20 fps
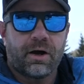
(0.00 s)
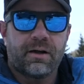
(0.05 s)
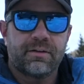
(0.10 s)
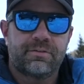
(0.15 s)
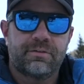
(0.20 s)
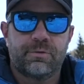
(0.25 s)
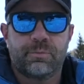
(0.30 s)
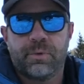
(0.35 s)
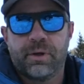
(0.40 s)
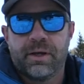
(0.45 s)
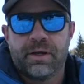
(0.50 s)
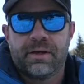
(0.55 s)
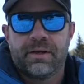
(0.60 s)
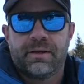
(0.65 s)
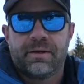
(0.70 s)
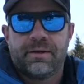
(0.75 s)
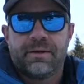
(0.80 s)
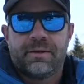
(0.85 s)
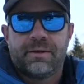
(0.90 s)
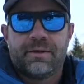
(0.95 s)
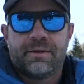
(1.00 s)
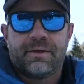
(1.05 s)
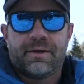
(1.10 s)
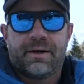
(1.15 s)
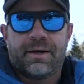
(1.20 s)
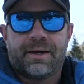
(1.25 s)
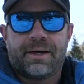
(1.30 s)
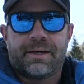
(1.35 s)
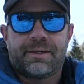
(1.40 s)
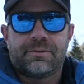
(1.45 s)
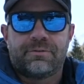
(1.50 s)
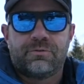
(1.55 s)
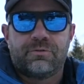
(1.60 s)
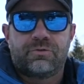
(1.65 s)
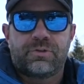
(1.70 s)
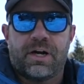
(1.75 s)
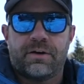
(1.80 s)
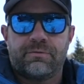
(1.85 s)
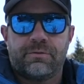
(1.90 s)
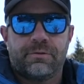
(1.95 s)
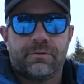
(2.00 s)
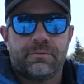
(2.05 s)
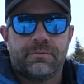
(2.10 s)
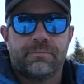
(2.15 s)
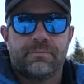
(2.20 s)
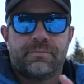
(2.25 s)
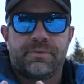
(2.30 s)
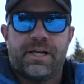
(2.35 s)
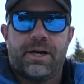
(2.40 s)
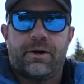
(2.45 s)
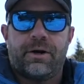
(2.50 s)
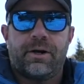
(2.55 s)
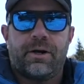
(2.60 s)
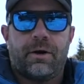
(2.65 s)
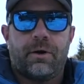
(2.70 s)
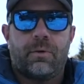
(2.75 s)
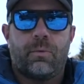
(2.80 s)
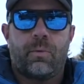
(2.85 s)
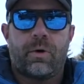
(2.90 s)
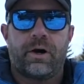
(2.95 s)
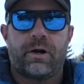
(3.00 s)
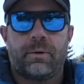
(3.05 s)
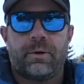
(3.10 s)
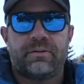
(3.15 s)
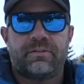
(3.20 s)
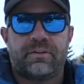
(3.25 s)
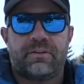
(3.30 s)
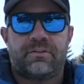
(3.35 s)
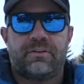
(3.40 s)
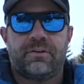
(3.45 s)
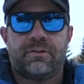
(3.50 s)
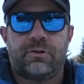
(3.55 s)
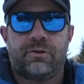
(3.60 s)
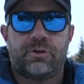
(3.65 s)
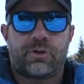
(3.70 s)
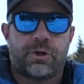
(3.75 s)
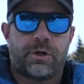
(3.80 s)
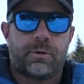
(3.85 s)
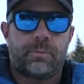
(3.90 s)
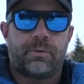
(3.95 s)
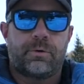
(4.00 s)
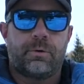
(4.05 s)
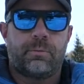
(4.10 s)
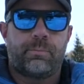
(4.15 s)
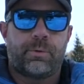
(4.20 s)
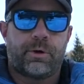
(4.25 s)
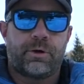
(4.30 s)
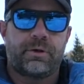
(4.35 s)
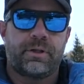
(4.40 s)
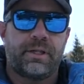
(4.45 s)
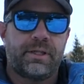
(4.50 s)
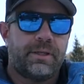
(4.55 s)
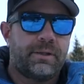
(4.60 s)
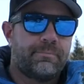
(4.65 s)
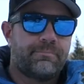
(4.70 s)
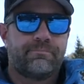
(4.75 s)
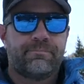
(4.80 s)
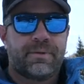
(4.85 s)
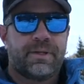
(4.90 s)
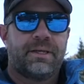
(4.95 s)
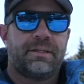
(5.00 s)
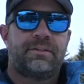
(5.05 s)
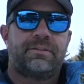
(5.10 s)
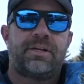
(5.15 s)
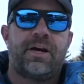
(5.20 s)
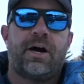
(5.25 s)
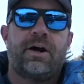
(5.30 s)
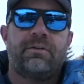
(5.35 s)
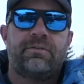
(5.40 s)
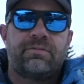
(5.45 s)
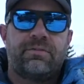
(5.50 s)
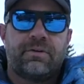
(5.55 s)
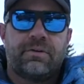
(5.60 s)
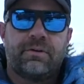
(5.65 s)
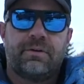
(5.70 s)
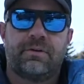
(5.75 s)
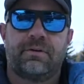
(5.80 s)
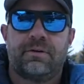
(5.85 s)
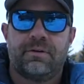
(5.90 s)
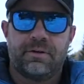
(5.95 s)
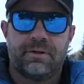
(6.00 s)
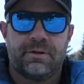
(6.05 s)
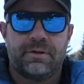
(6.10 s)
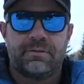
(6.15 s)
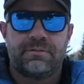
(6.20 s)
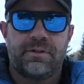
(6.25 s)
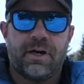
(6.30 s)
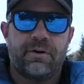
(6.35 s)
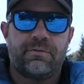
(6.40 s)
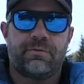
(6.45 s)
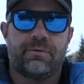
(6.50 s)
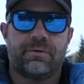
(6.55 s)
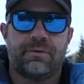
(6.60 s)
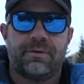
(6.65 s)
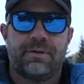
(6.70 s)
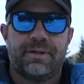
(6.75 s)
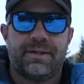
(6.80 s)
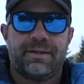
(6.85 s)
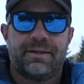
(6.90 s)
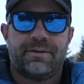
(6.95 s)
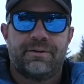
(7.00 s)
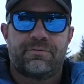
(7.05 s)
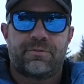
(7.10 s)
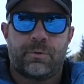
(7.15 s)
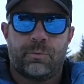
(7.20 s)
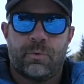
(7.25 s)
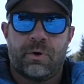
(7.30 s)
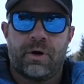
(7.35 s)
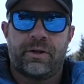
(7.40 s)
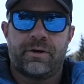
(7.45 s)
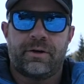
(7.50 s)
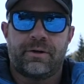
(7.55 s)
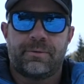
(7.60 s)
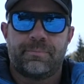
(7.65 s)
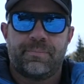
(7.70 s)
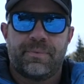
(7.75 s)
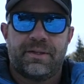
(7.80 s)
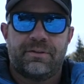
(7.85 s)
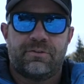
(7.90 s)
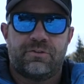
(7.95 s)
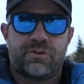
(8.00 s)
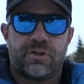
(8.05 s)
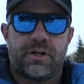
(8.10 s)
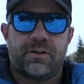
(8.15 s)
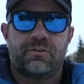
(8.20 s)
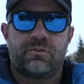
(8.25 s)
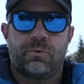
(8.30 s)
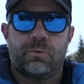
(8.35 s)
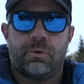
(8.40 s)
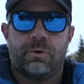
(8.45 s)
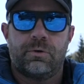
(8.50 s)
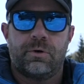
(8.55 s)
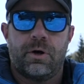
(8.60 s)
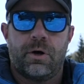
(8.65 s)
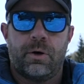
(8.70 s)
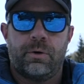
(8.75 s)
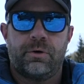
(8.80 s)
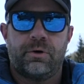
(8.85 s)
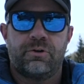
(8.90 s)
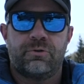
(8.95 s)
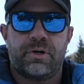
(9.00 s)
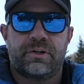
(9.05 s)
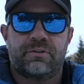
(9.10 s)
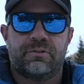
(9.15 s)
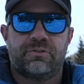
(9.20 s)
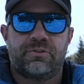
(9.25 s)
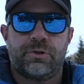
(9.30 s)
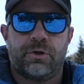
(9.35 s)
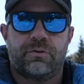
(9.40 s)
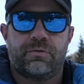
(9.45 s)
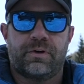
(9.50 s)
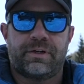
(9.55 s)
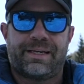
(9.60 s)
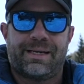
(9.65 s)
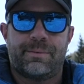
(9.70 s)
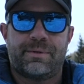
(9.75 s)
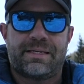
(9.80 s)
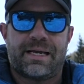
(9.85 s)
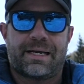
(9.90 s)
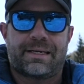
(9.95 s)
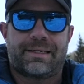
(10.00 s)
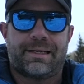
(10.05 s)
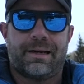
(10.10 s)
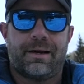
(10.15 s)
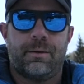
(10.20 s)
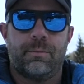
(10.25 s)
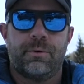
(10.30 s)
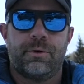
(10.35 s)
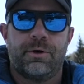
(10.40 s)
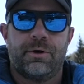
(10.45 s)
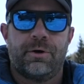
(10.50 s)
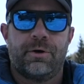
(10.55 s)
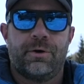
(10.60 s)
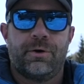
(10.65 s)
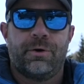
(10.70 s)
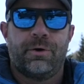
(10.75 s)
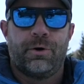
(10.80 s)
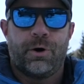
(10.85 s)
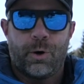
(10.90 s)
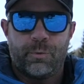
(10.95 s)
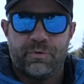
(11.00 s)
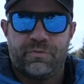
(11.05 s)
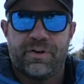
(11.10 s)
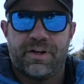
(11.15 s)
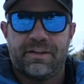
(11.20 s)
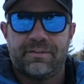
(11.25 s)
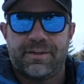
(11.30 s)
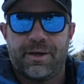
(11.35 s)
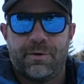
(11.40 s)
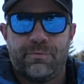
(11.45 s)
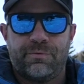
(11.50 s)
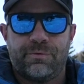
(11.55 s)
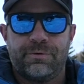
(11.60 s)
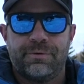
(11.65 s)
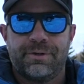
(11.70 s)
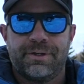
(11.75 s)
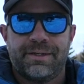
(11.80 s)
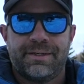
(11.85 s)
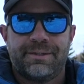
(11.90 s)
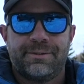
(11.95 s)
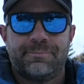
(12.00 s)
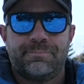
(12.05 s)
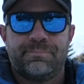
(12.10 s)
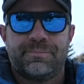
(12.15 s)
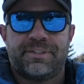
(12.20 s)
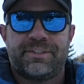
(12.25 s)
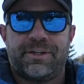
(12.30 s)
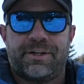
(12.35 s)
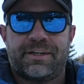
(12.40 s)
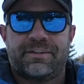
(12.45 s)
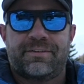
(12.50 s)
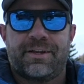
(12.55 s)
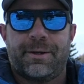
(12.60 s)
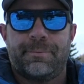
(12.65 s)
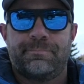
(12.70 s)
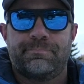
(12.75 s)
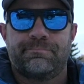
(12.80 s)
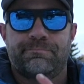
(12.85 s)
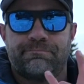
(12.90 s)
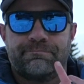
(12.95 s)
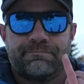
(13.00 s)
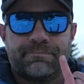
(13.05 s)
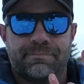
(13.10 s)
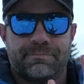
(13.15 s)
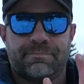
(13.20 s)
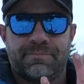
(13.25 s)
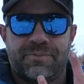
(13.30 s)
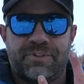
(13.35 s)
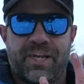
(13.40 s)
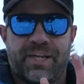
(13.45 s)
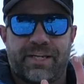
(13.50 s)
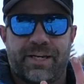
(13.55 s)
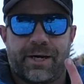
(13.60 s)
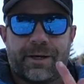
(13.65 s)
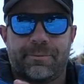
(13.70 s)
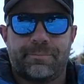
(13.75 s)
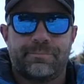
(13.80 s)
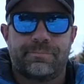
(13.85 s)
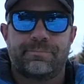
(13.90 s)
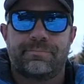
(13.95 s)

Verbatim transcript: awesome travel, carry-all, water-resistant, durable, burly, tough duffel from WANDRD. This is Sean Sewell, owner and director of Stoke for Engearment.com. Hope you found this helpful. Until next time, take care.